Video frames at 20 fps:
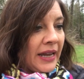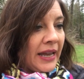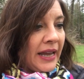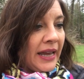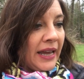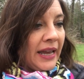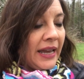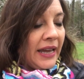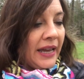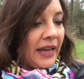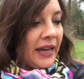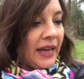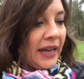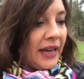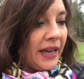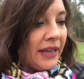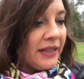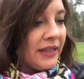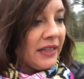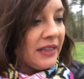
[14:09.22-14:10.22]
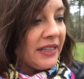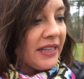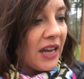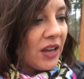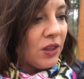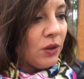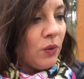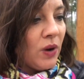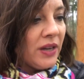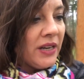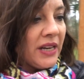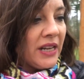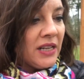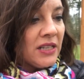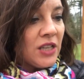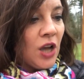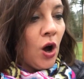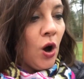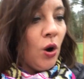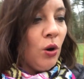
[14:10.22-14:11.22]
And then the other one
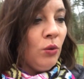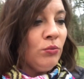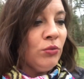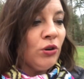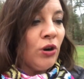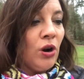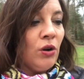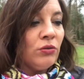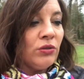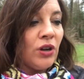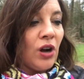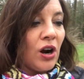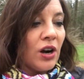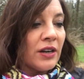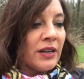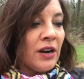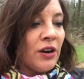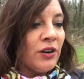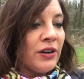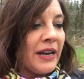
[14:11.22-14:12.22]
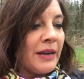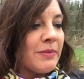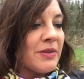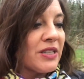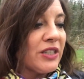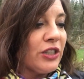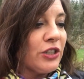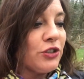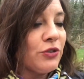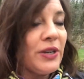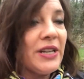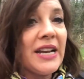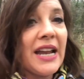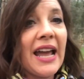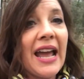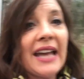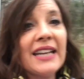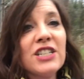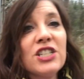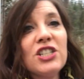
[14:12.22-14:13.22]
is Homegrown.garden. Her name is Katrina,
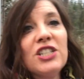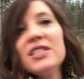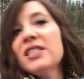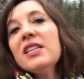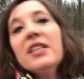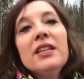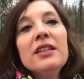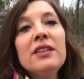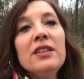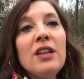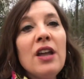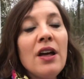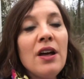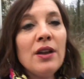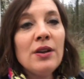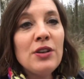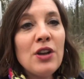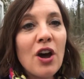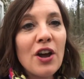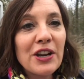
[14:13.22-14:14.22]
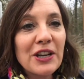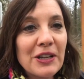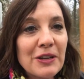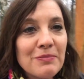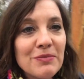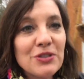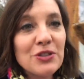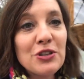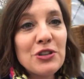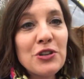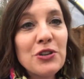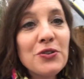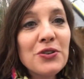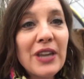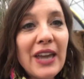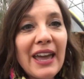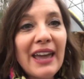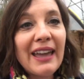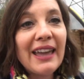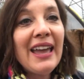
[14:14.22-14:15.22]
and she's in Nottingham in the
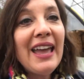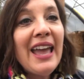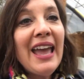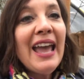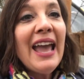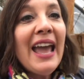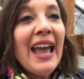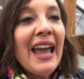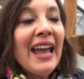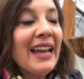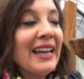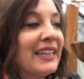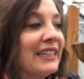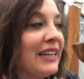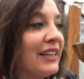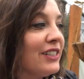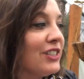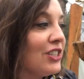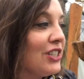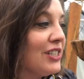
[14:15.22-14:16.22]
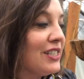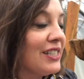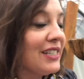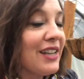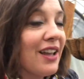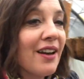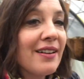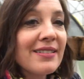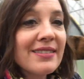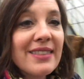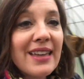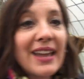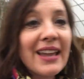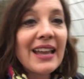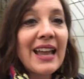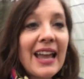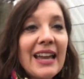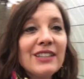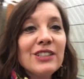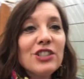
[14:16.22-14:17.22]
UK. And she's a young
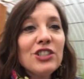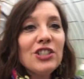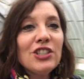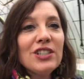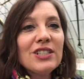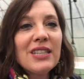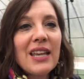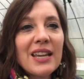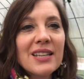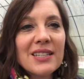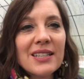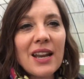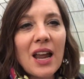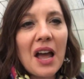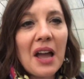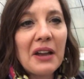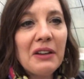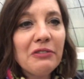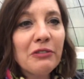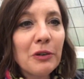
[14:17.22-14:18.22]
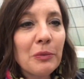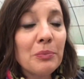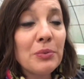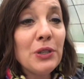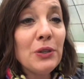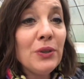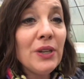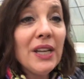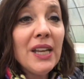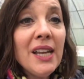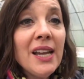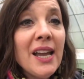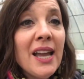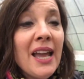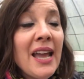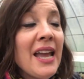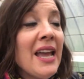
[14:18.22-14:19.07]
thing, and she just has an eye for beauty.